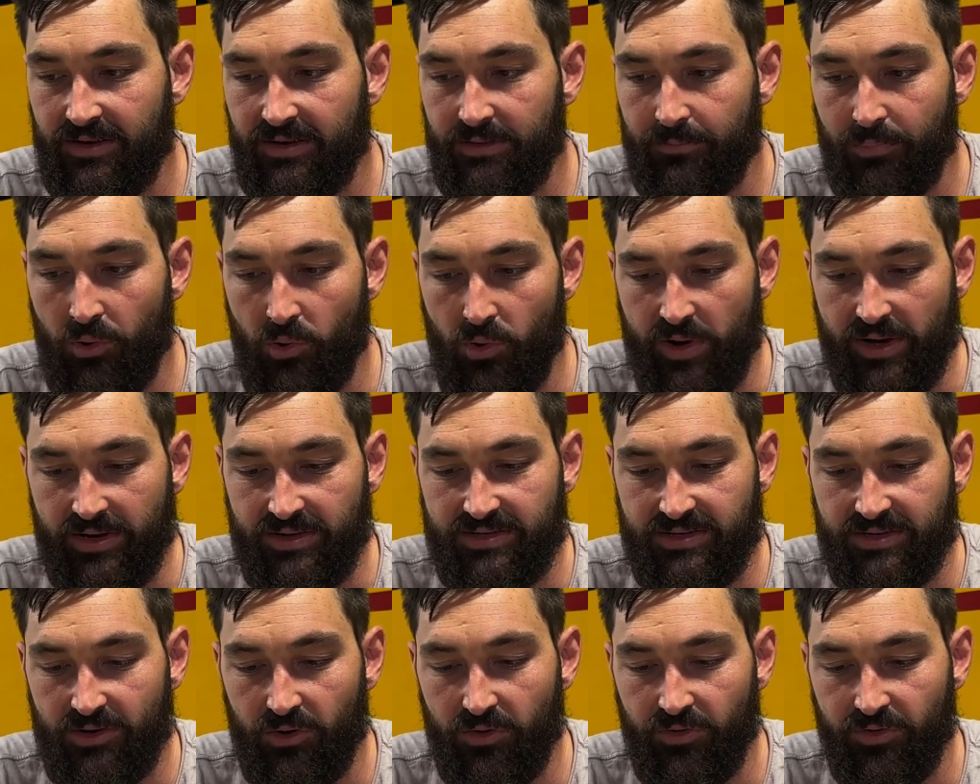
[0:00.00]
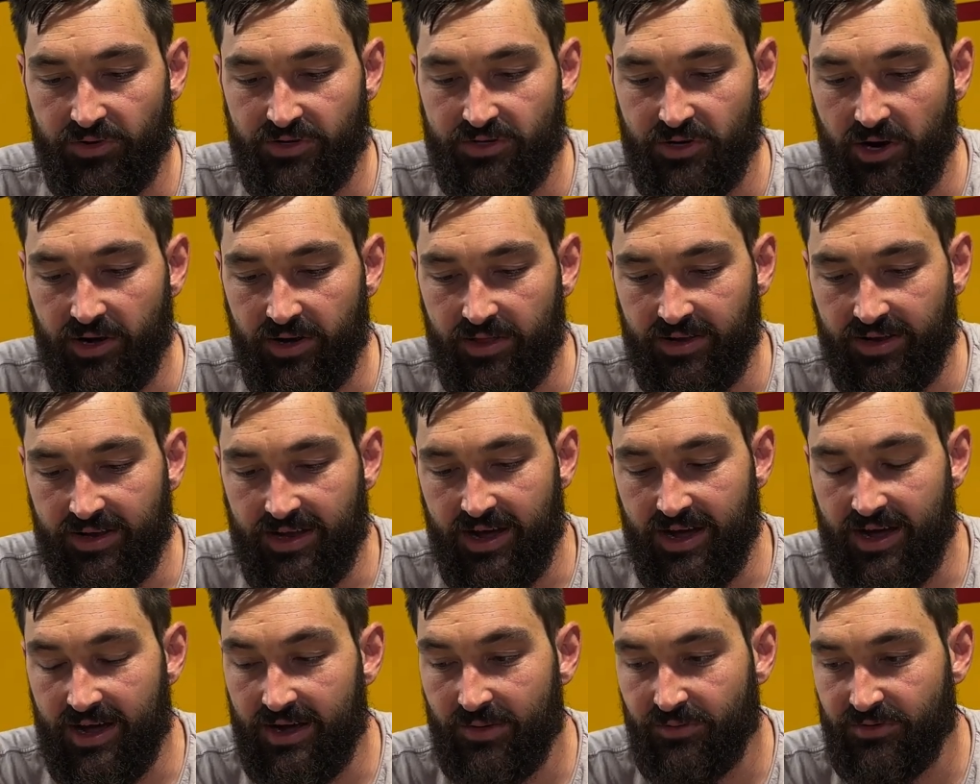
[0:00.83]
point on the side of the
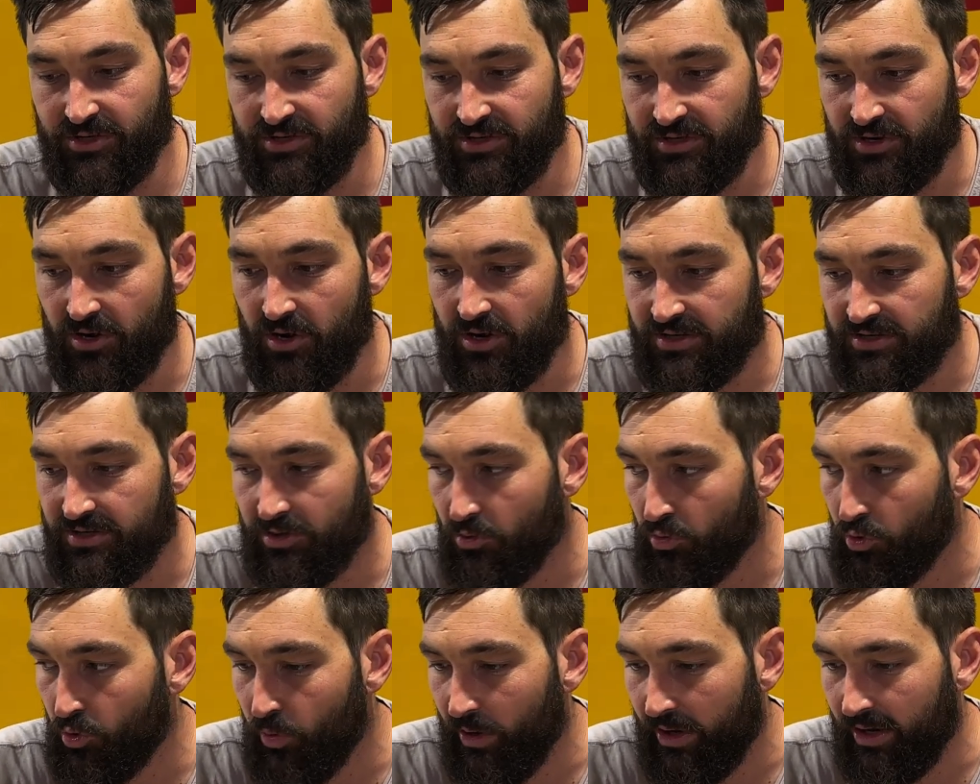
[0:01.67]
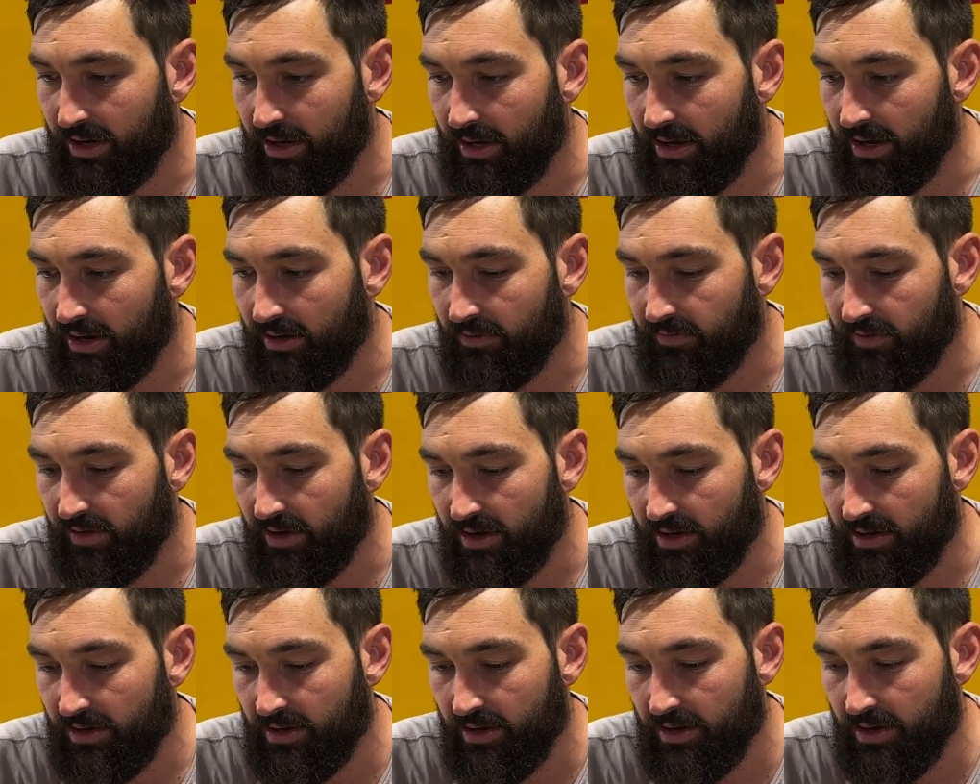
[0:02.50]
car, which is a nice little quick connect fitting.